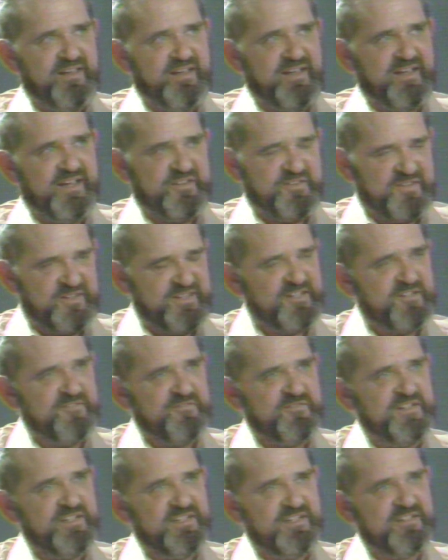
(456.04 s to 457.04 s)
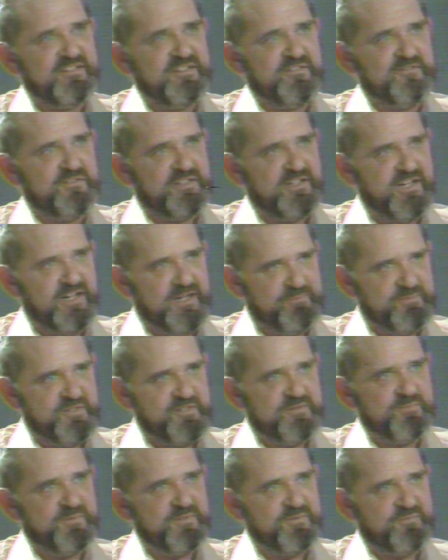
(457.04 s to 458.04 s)
I think a feeling of
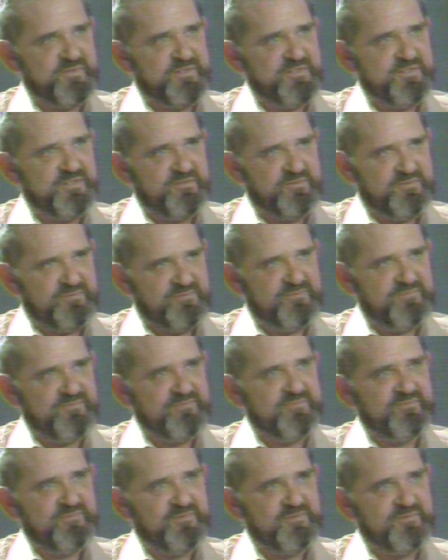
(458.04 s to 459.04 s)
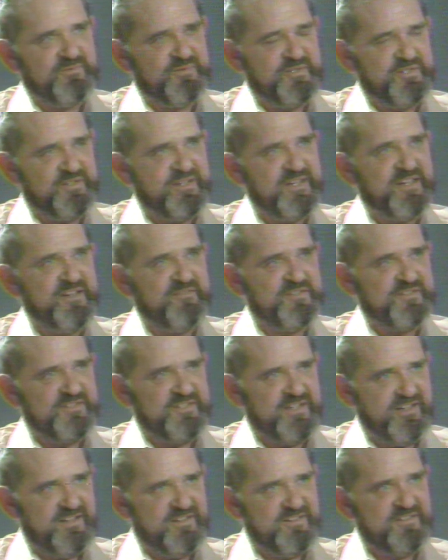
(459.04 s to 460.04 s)
accomplishment when you when you have a
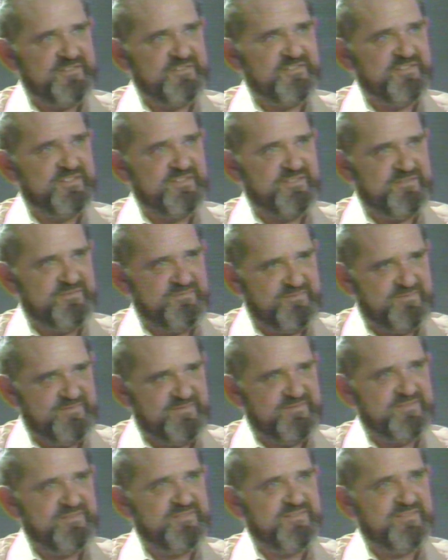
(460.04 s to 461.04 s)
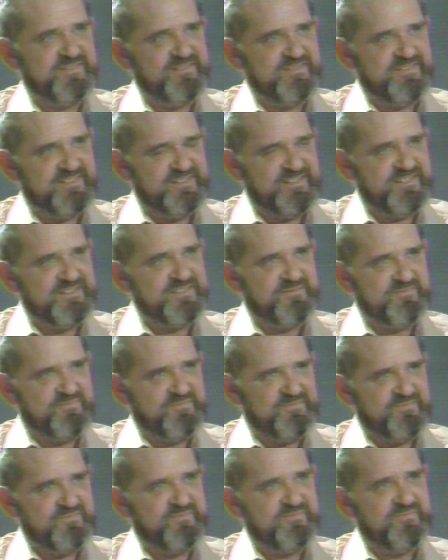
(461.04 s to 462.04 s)
challenge and, and it,
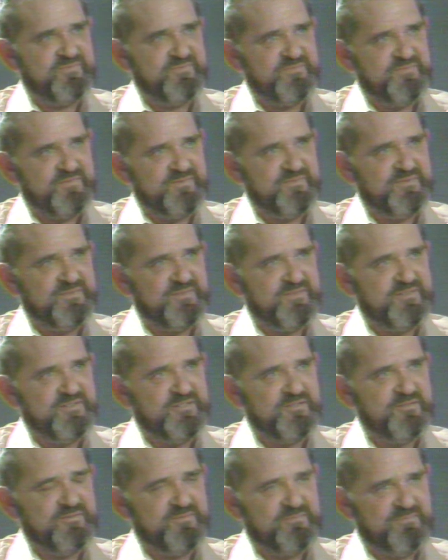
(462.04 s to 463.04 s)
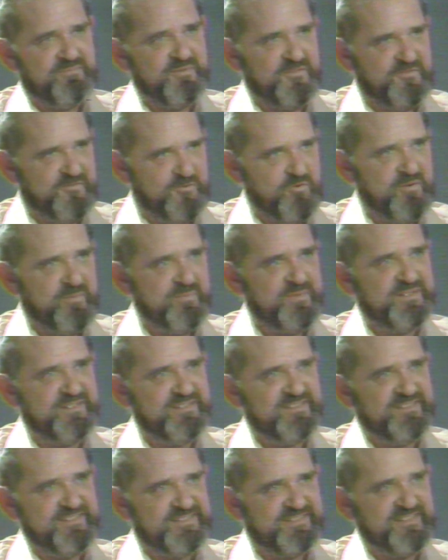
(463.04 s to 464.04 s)
you perform it
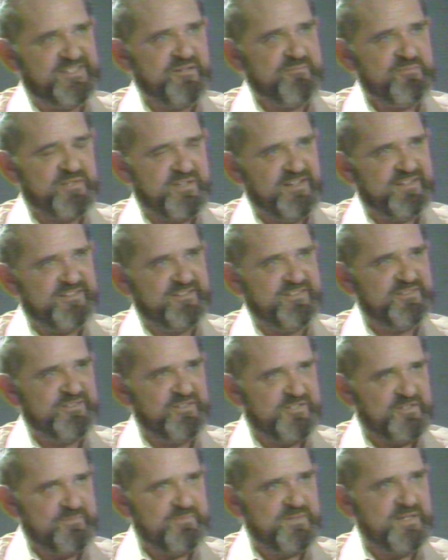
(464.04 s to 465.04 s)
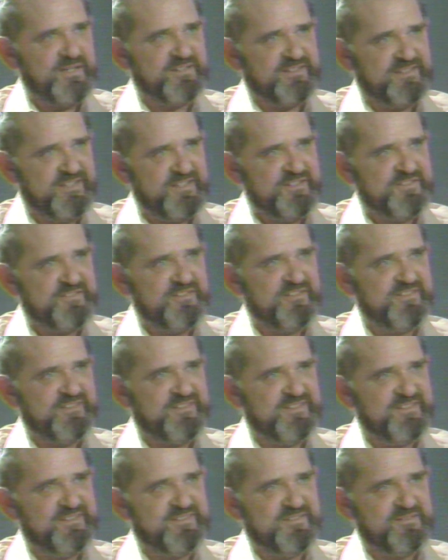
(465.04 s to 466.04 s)
and it comes out to your expectations
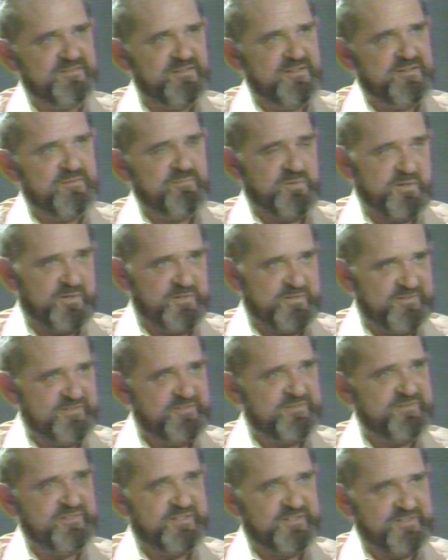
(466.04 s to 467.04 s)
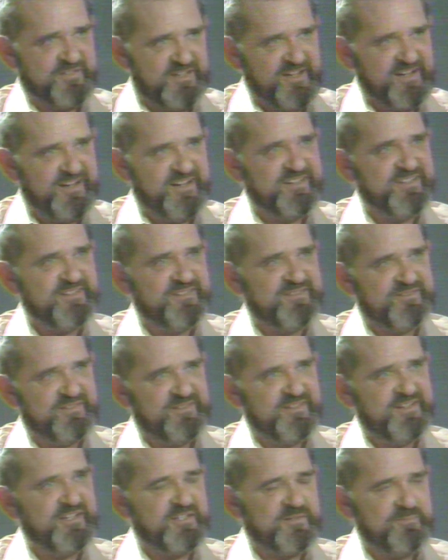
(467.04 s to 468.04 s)
and the person's desiring it
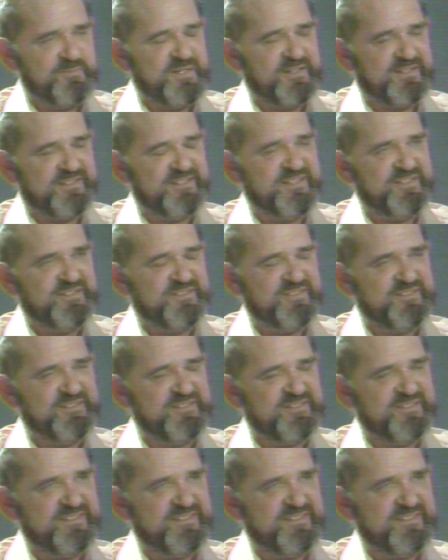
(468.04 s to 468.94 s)
expectation.